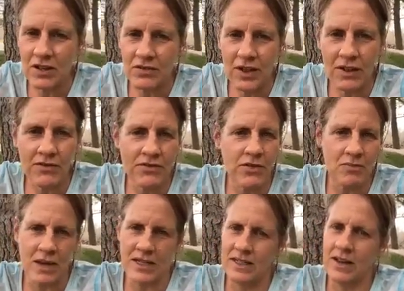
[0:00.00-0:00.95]
of love for
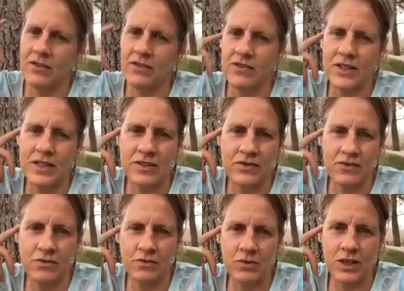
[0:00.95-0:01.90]
myself. It's
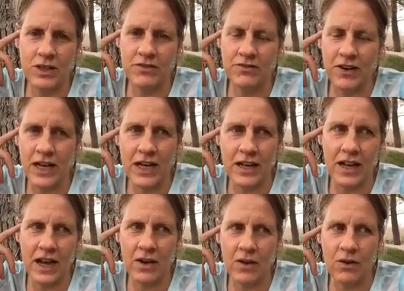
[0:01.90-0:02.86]
really funny
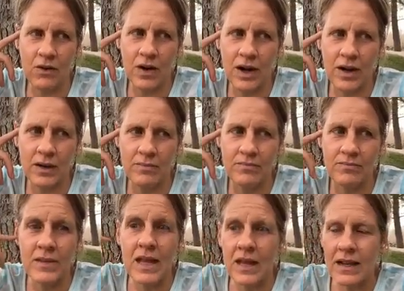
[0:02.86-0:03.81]
how,
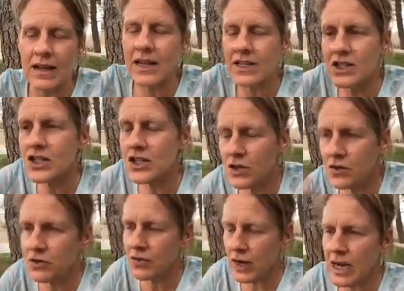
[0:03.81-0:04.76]
not so
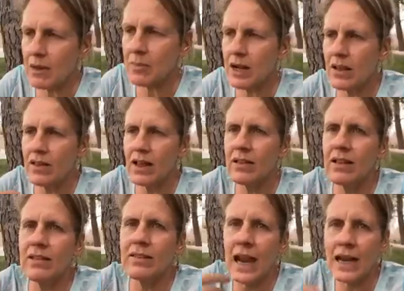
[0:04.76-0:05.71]
funny, but I think
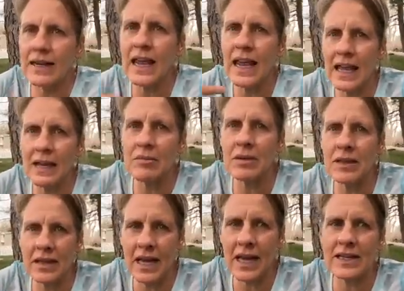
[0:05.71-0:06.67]
that that can be
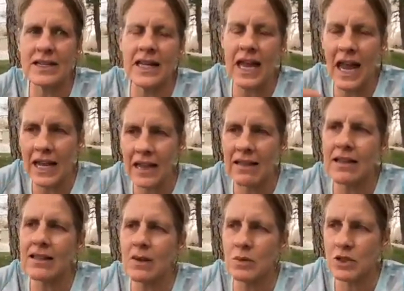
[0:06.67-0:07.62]
the case. Like
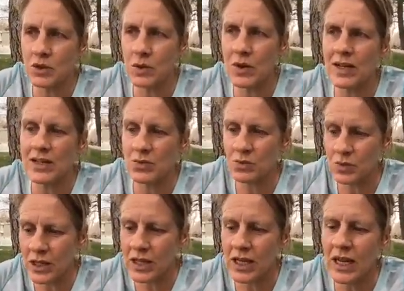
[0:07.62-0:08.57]
anything that we're doing is
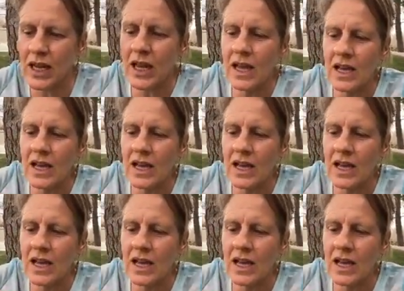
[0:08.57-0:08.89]
really